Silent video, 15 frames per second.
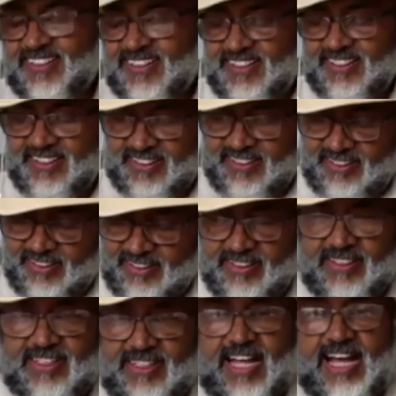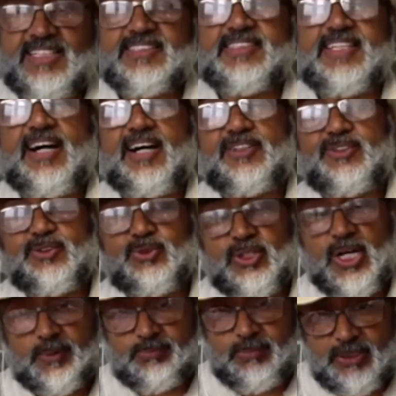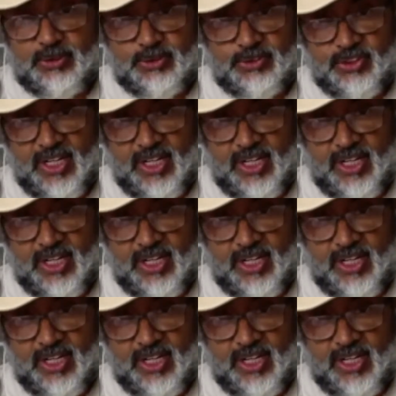Lhasa to Kathmandu drive.